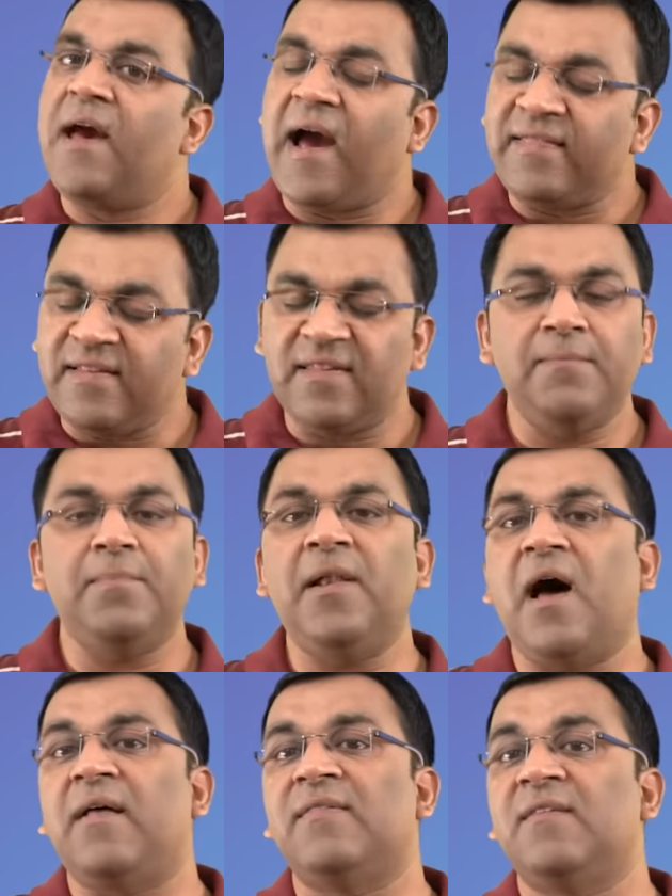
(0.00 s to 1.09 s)
And the simple
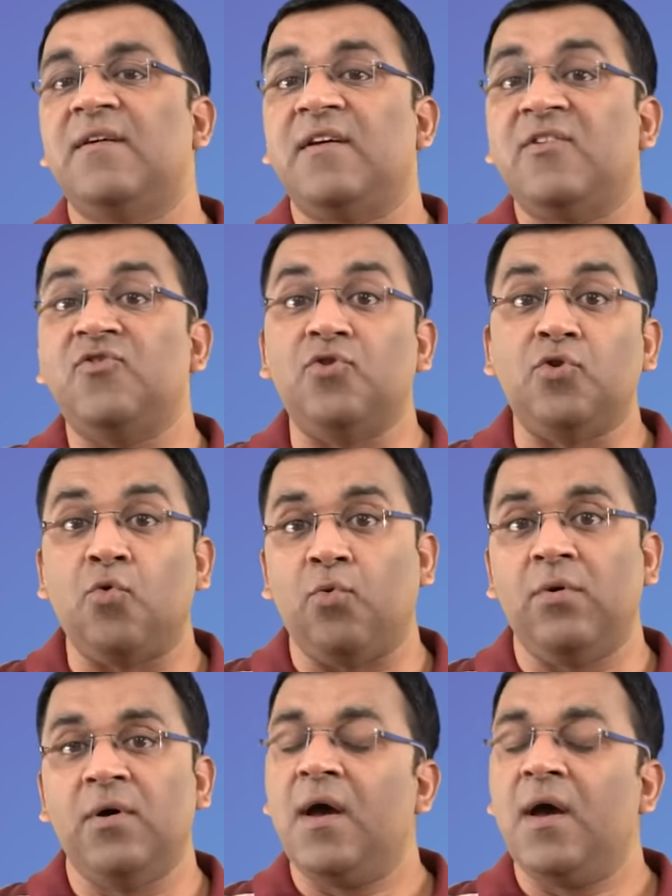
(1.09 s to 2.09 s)
answer is no.